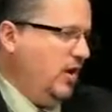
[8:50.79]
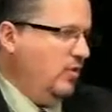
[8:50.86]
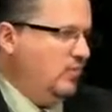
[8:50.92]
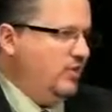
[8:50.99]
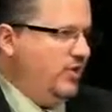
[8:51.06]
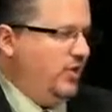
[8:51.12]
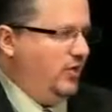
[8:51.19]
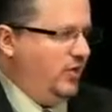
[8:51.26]

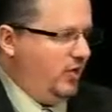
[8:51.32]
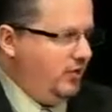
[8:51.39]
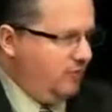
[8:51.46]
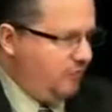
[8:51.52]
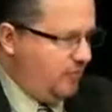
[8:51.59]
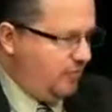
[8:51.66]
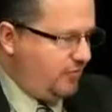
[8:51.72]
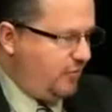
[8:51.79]
And we did an
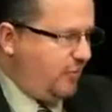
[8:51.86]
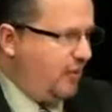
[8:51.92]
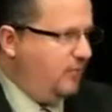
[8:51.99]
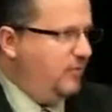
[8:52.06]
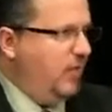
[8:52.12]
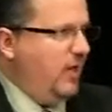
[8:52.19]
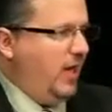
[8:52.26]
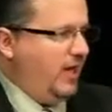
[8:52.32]
interview with
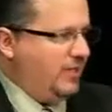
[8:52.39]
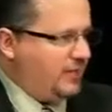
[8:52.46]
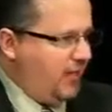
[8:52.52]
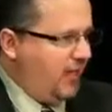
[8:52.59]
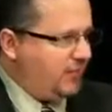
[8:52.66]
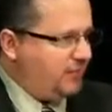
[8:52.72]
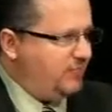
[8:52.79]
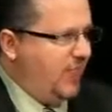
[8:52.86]
him, and he
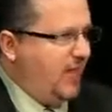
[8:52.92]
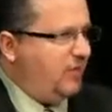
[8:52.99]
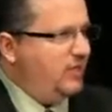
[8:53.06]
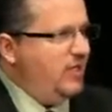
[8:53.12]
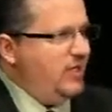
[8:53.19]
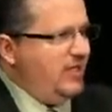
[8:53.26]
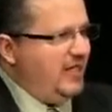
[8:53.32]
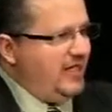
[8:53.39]
talked
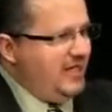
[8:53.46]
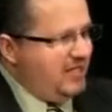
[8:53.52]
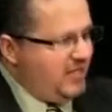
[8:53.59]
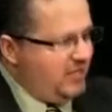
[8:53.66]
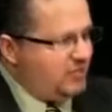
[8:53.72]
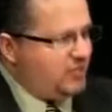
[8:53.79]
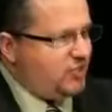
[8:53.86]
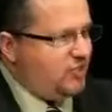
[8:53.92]
about in
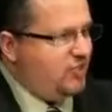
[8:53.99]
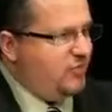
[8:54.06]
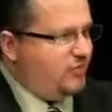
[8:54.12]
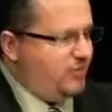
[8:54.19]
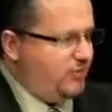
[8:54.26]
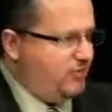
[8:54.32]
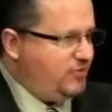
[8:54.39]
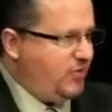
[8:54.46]
his unit
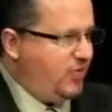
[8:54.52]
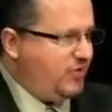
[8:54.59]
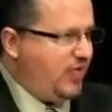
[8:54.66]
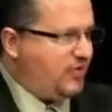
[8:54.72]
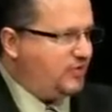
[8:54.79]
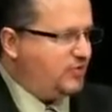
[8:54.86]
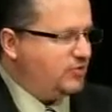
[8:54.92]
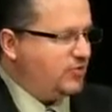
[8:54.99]
from the Utah
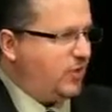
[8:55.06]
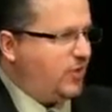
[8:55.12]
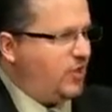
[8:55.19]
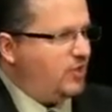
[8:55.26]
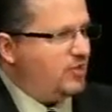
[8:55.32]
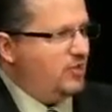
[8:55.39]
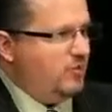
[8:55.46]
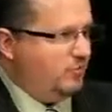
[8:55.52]
National
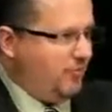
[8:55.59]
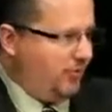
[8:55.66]
Guard,